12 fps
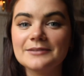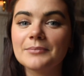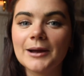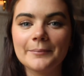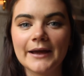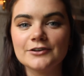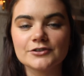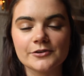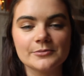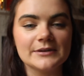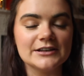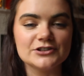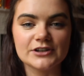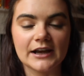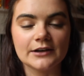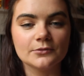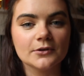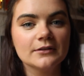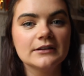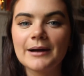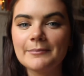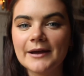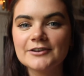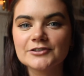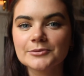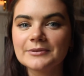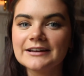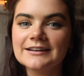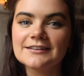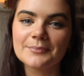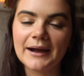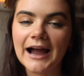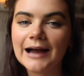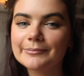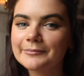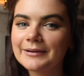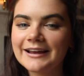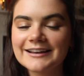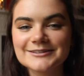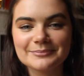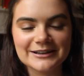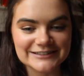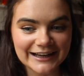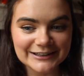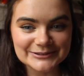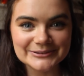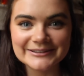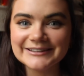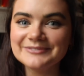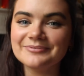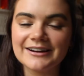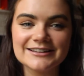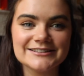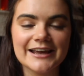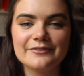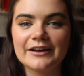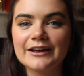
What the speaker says: in my bedroom in general. My bedroom is my happy place, my sanctuary, my safe